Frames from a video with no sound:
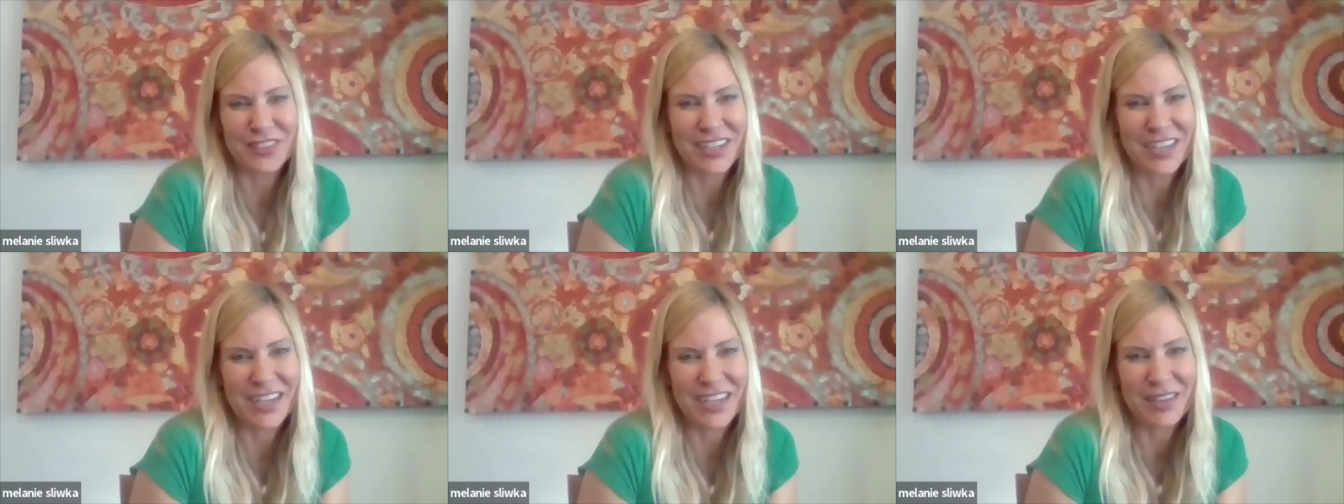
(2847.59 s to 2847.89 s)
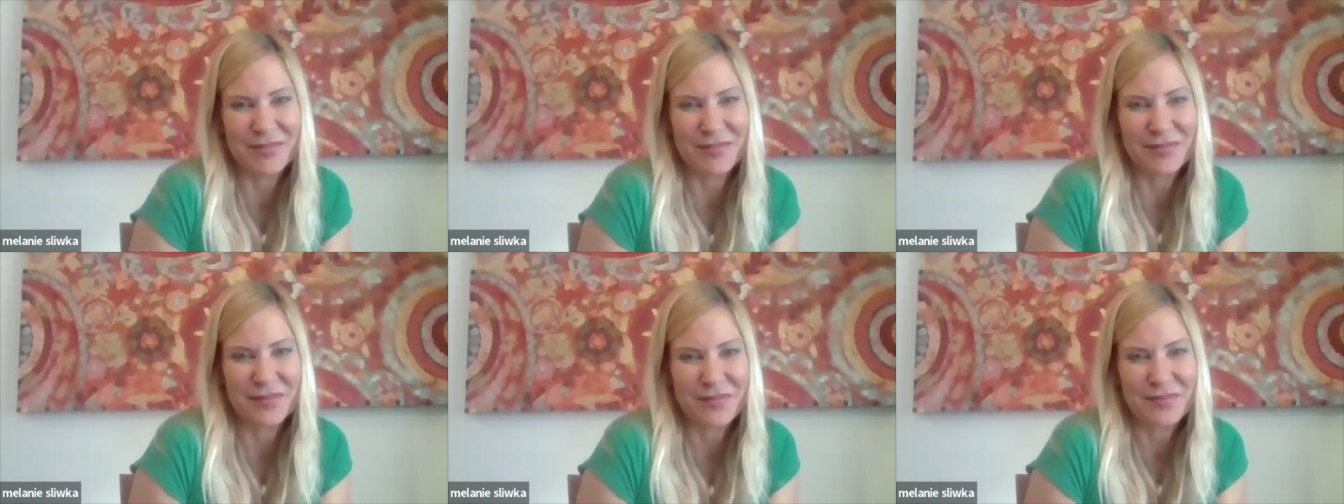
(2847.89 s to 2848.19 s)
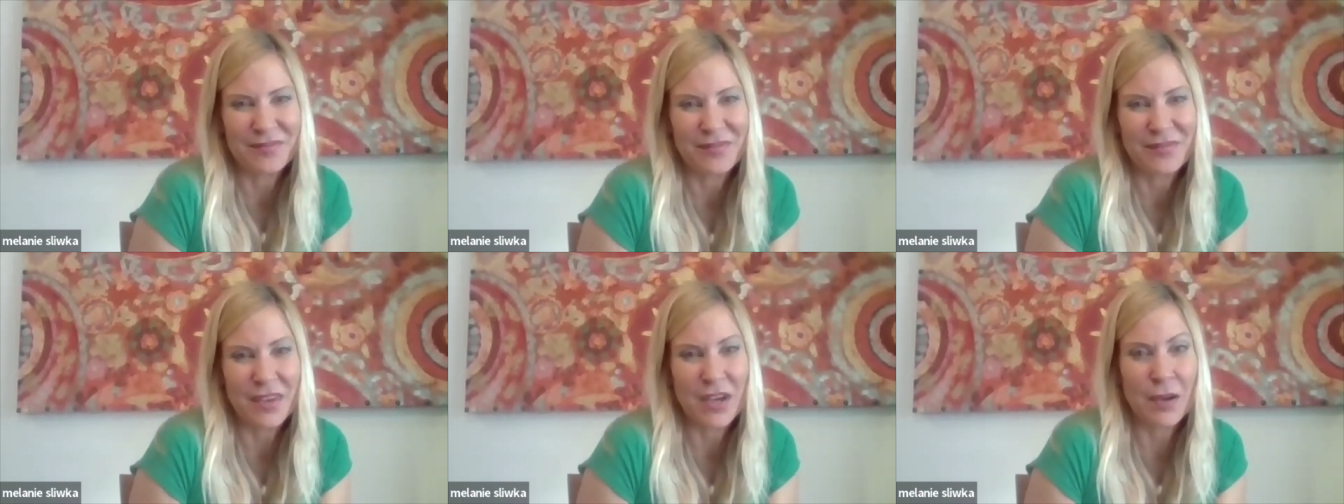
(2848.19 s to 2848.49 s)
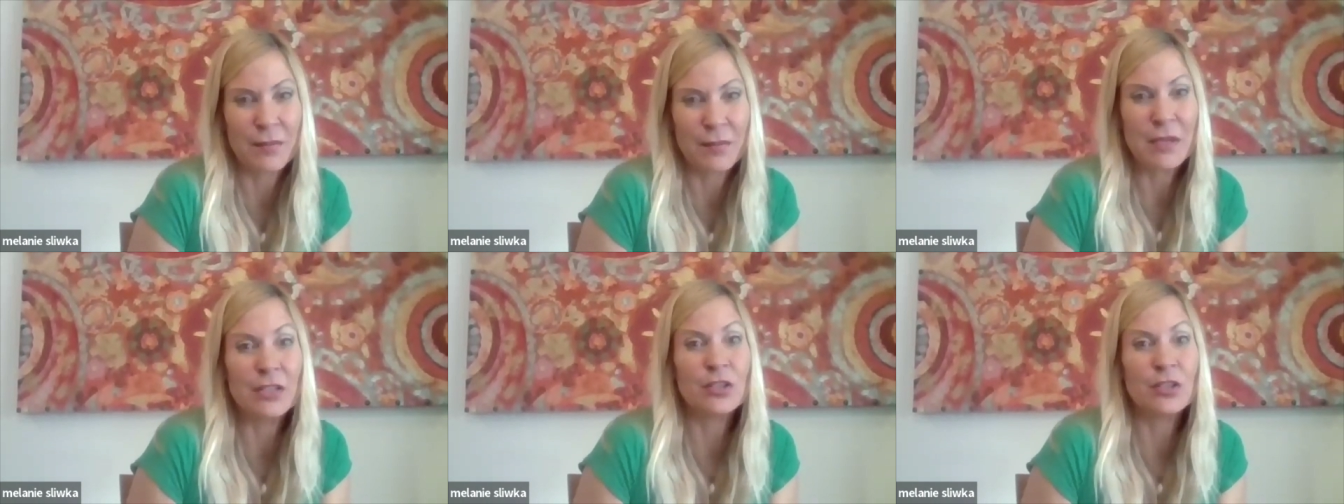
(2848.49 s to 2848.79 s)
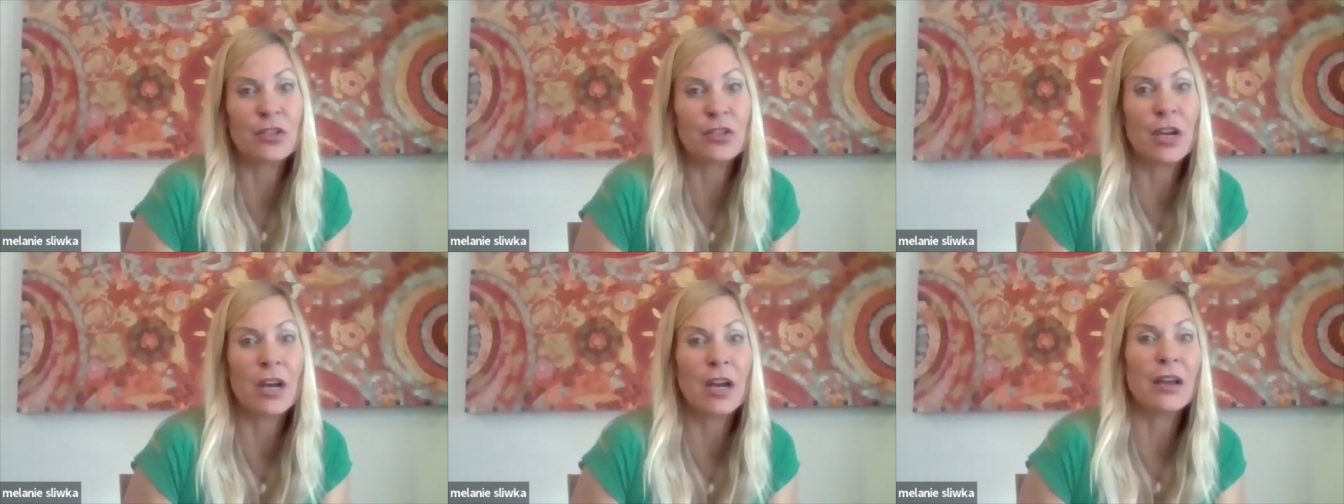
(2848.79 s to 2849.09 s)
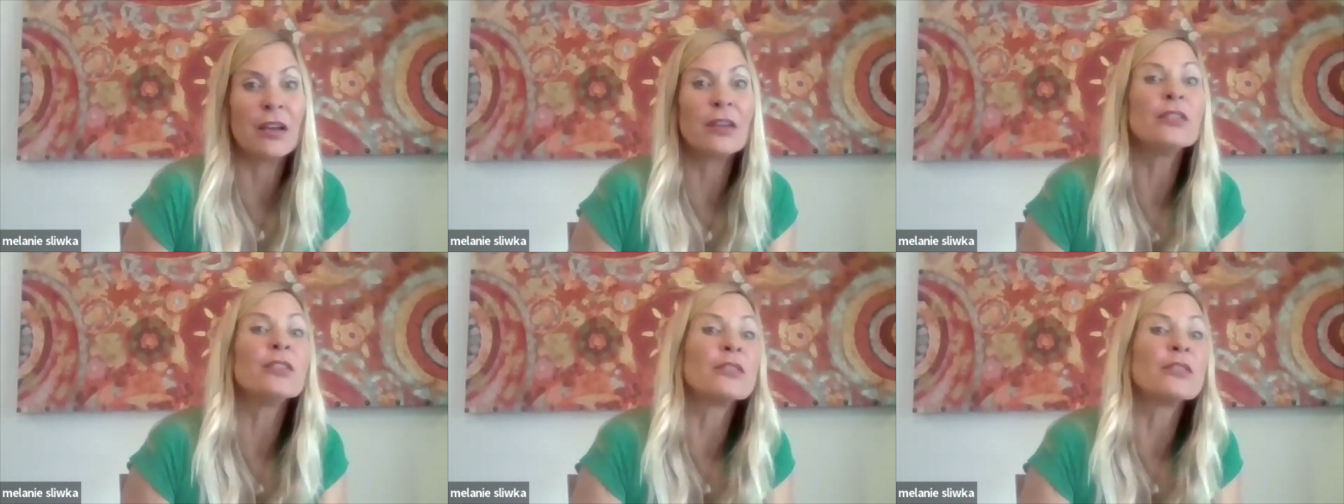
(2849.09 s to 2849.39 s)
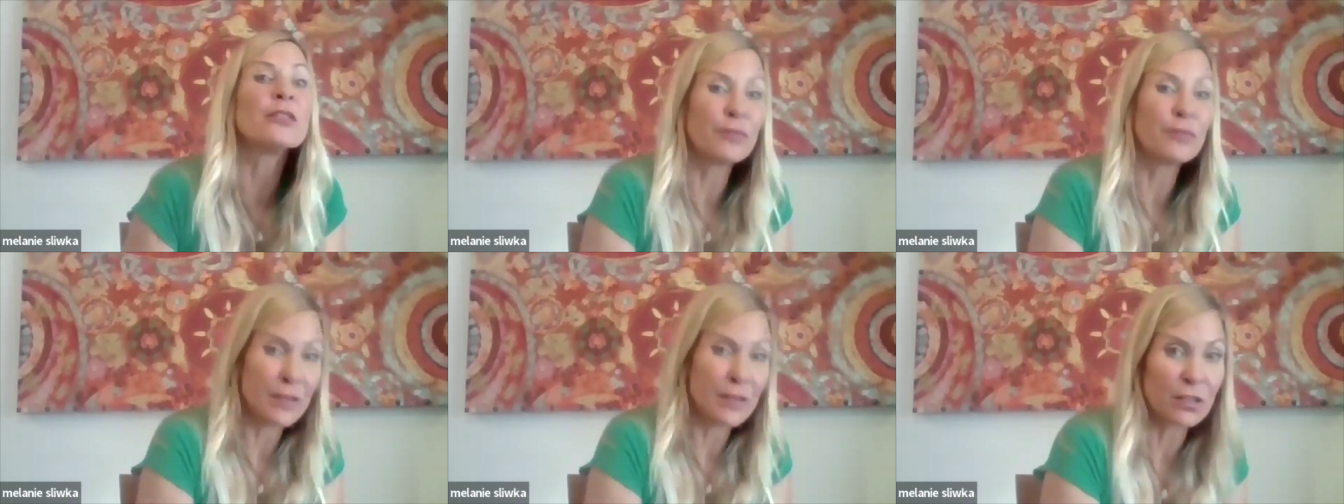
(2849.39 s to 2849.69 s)
I mean,
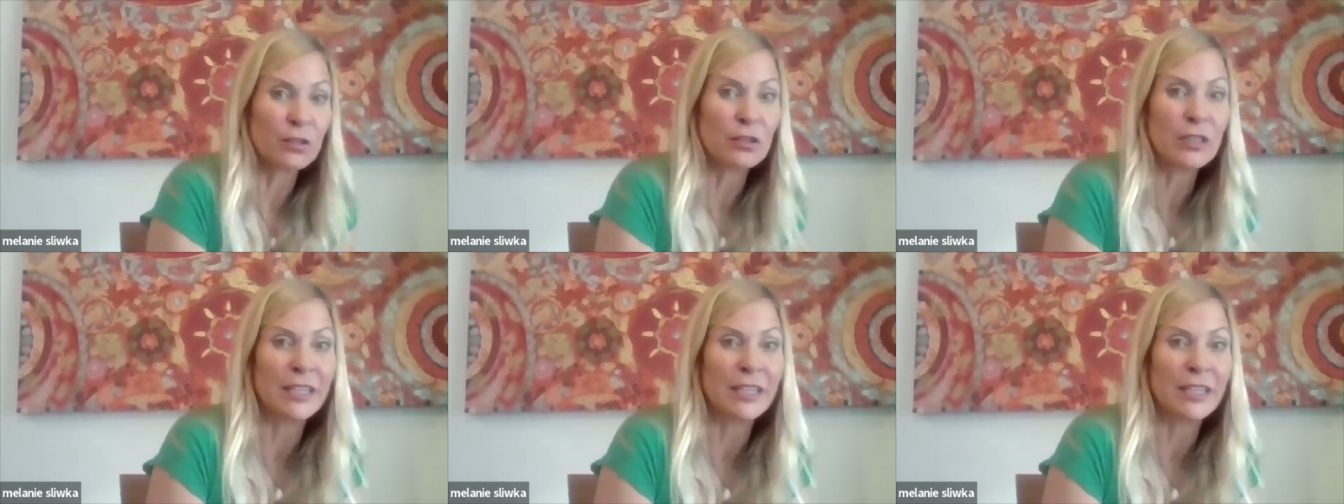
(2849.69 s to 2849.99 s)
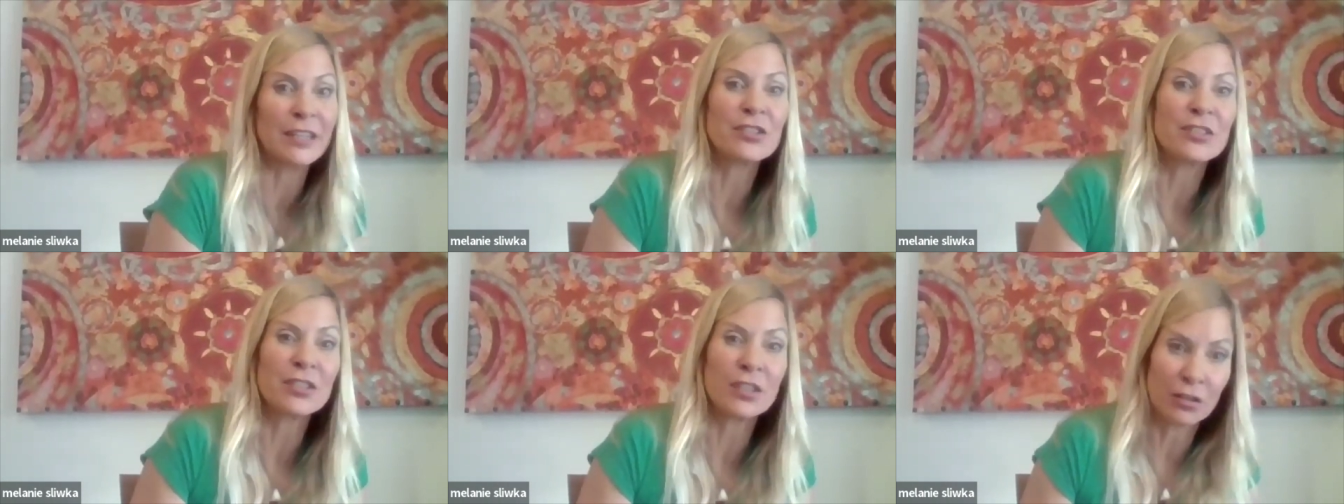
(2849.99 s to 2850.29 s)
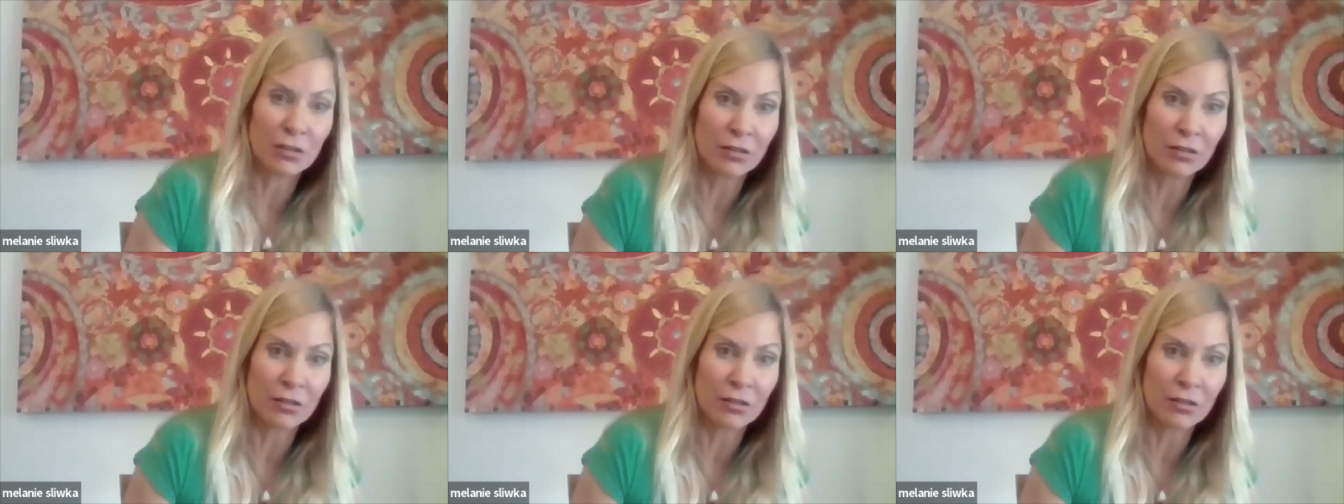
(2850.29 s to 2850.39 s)
your physical age